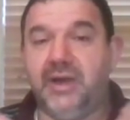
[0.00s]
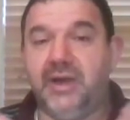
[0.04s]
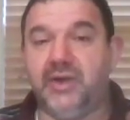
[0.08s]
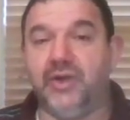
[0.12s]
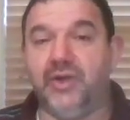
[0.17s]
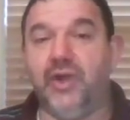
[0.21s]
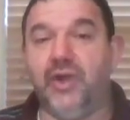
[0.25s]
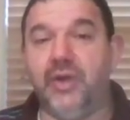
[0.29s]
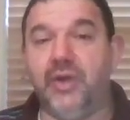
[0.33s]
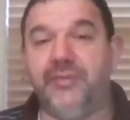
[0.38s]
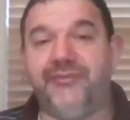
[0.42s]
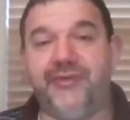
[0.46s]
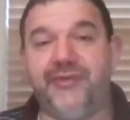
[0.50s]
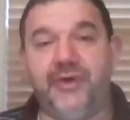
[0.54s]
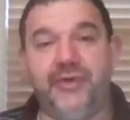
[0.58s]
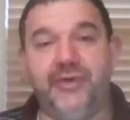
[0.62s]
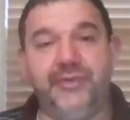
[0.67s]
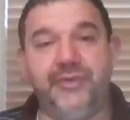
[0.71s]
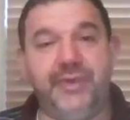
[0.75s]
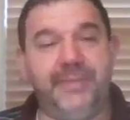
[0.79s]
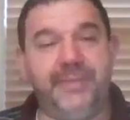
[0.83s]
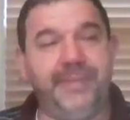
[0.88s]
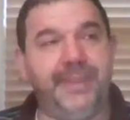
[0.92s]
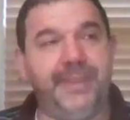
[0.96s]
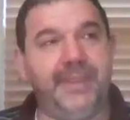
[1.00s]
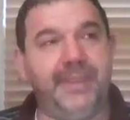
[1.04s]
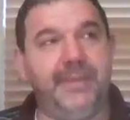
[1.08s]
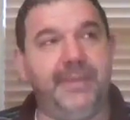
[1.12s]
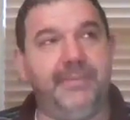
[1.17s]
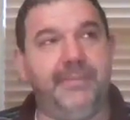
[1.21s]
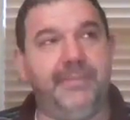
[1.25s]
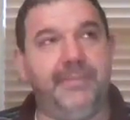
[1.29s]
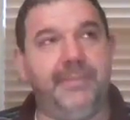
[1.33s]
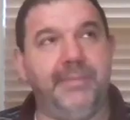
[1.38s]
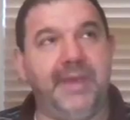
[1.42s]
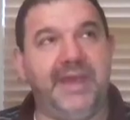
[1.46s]
GlobaFone
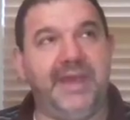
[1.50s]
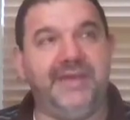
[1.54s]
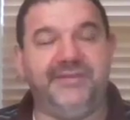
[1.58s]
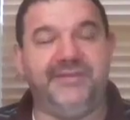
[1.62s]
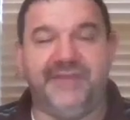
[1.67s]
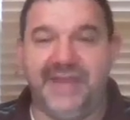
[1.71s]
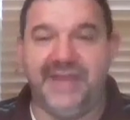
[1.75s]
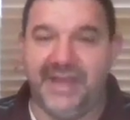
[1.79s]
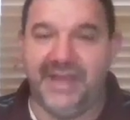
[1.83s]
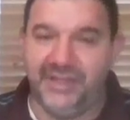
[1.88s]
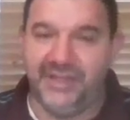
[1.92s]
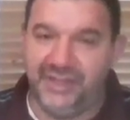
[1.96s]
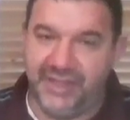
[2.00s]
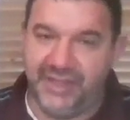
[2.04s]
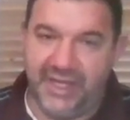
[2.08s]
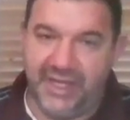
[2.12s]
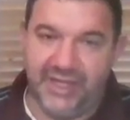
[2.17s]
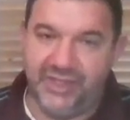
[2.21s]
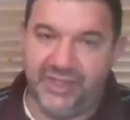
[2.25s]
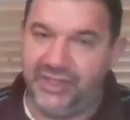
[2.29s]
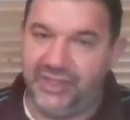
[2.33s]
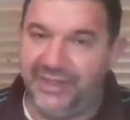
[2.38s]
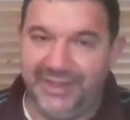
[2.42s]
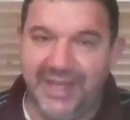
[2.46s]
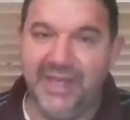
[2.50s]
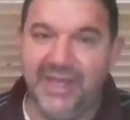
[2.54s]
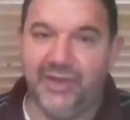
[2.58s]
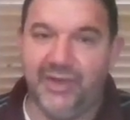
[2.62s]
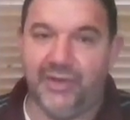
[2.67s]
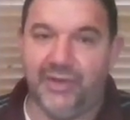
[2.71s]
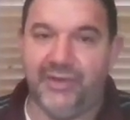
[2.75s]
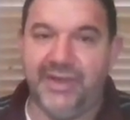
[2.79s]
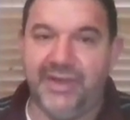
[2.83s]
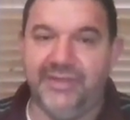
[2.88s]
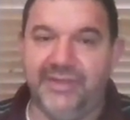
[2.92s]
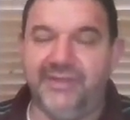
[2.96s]
is the education
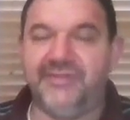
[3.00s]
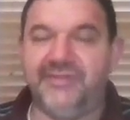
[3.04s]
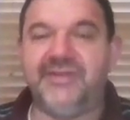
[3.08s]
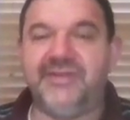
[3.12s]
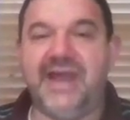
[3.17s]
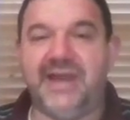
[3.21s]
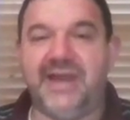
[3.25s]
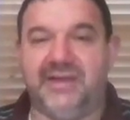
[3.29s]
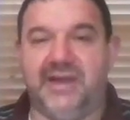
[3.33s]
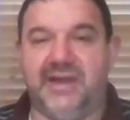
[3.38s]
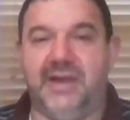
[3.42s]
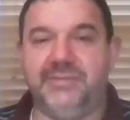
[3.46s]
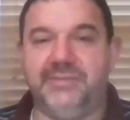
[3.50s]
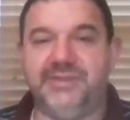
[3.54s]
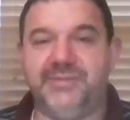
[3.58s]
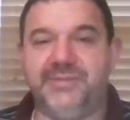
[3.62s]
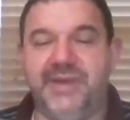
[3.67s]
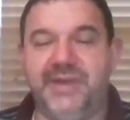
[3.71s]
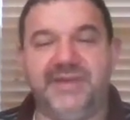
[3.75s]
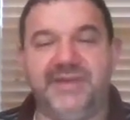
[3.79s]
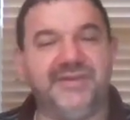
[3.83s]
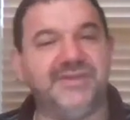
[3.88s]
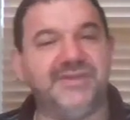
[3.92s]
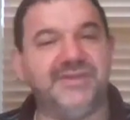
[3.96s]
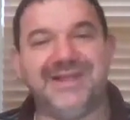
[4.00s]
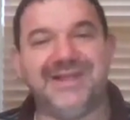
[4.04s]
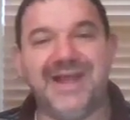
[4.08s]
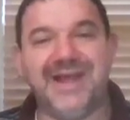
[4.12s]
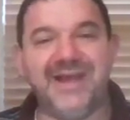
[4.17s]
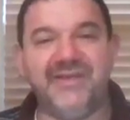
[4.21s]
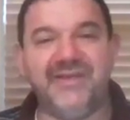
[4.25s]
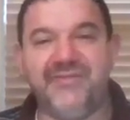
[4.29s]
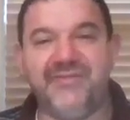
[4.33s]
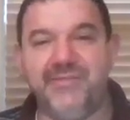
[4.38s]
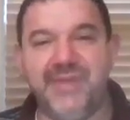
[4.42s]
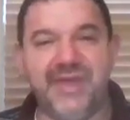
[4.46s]
leader in the SatCom space. There's a
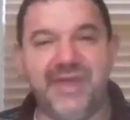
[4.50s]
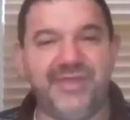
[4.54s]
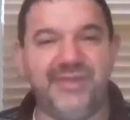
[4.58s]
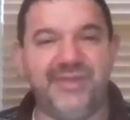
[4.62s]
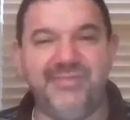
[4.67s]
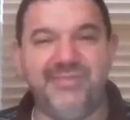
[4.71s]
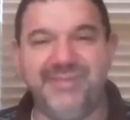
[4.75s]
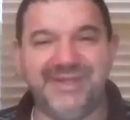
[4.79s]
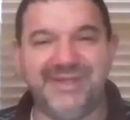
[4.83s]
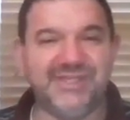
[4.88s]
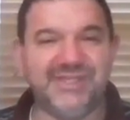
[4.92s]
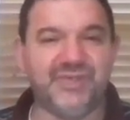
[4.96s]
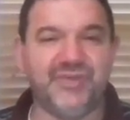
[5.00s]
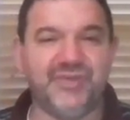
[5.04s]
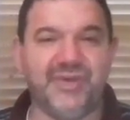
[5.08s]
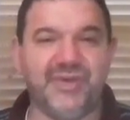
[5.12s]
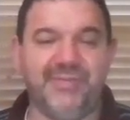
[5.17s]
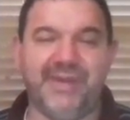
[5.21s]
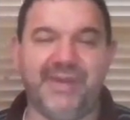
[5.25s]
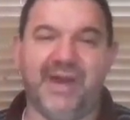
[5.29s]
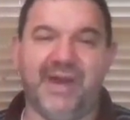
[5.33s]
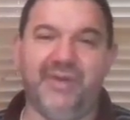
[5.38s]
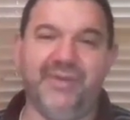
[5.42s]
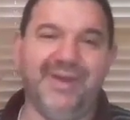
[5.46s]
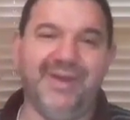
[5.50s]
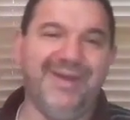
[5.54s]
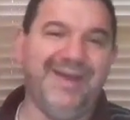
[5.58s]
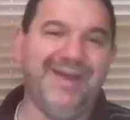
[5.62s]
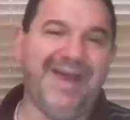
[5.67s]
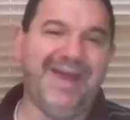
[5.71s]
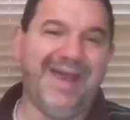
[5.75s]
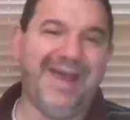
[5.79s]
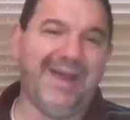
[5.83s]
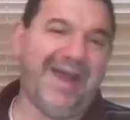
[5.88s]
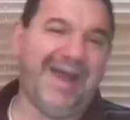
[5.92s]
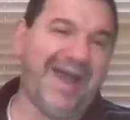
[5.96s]
lot of myth and mystery about
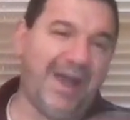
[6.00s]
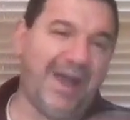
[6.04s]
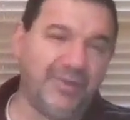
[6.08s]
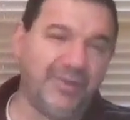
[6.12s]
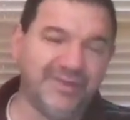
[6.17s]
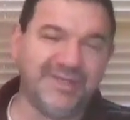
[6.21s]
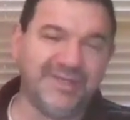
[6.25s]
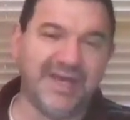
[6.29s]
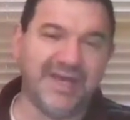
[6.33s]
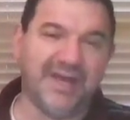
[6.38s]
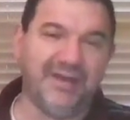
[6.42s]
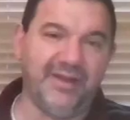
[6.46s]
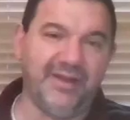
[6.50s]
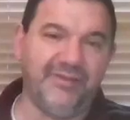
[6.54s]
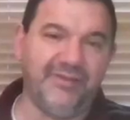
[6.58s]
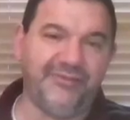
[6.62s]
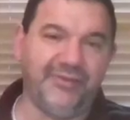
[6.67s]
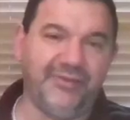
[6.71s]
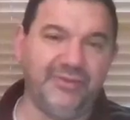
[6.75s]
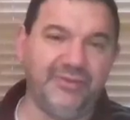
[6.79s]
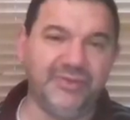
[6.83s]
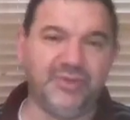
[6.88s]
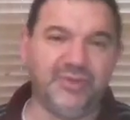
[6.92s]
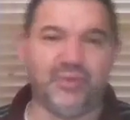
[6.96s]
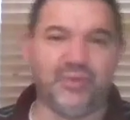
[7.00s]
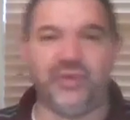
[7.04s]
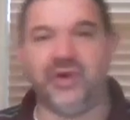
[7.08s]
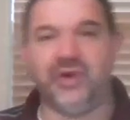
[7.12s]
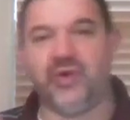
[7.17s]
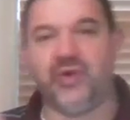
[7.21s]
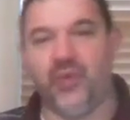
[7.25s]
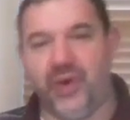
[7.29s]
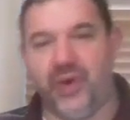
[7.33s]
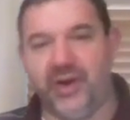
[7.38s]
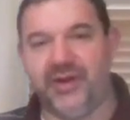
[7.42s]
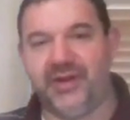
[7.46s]
how satellite phones
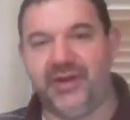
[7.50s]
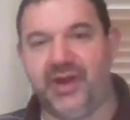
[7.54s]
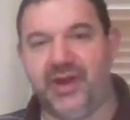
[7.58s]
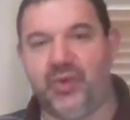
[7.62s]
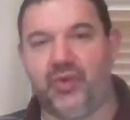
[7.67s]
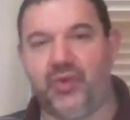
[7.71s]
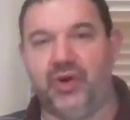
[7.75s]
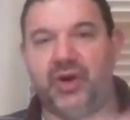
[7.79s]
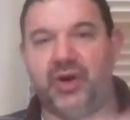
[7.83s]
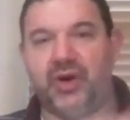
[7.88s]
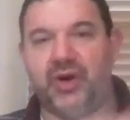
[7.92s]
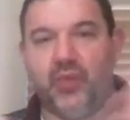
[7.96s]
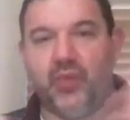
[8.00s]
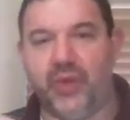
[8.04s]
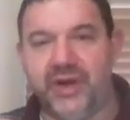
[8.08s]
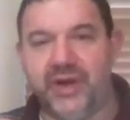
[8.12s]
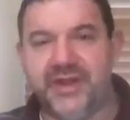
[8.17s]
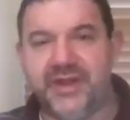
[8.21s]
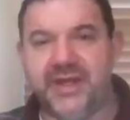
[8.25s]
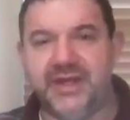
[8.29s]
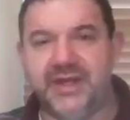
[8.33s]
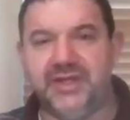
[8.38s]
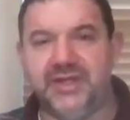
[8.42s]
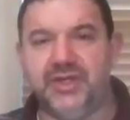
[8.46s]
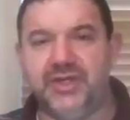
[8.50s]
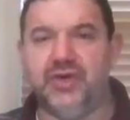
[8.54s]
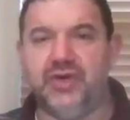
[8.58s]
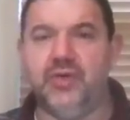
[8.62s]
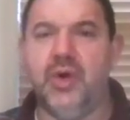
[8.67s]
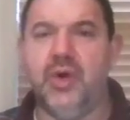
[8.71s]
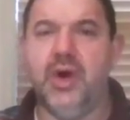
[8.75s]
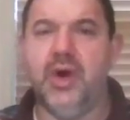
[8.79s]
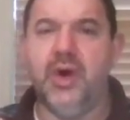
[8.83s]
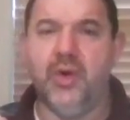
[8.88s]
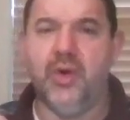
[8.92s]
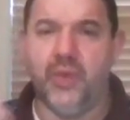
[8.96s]
work, where do they work, what do they
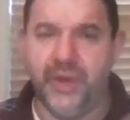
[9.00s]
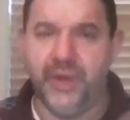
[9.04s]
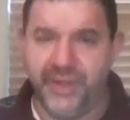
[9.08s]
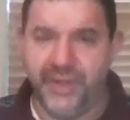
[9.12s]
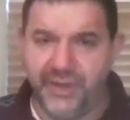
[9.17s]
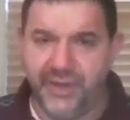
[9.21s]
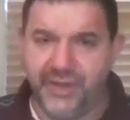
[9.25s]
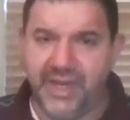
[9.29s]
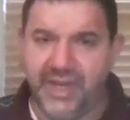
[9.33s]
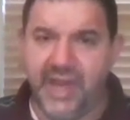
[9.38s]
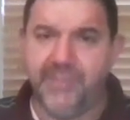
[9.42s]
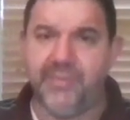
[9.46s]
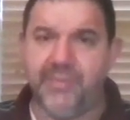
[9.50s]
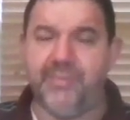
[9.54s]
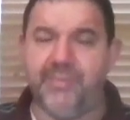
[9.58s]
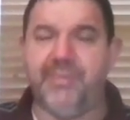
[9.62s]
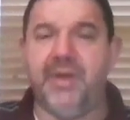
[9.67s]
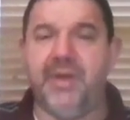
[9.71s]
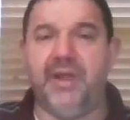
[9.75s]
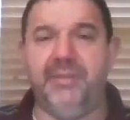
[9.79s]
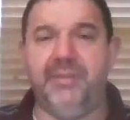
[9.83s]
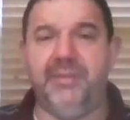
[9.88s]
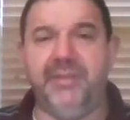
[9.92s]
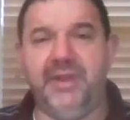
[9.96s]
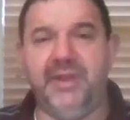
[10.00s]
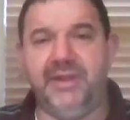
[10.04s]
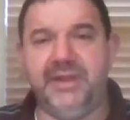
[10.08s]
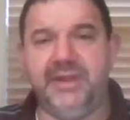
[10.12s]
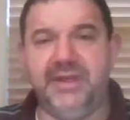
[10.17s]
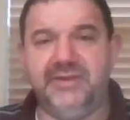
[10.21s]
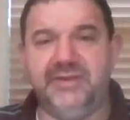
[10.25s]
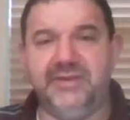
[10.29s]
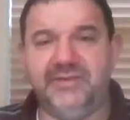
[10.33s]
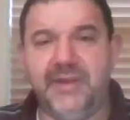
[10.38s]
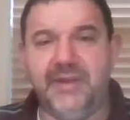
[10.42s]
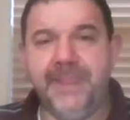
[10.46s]
do, what are their
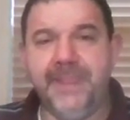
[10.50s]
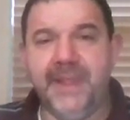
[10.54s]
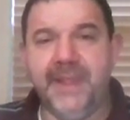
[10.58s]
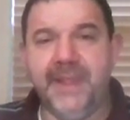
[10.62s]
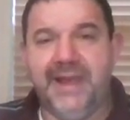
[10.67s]
capabilities.